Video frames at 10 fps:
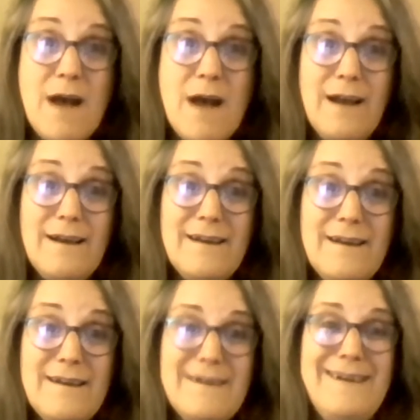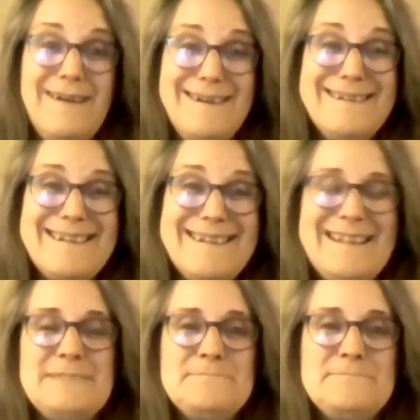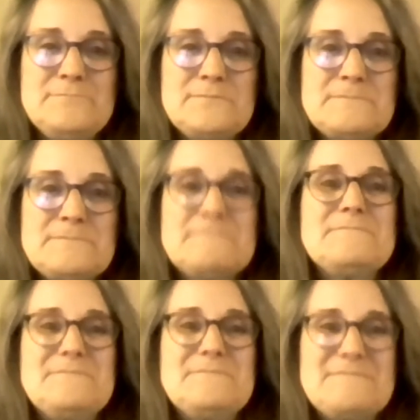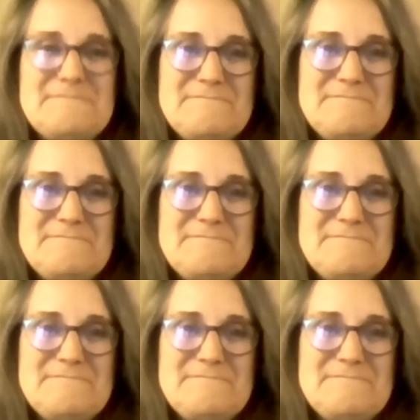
we watch tv and we read oh yeah we've got close to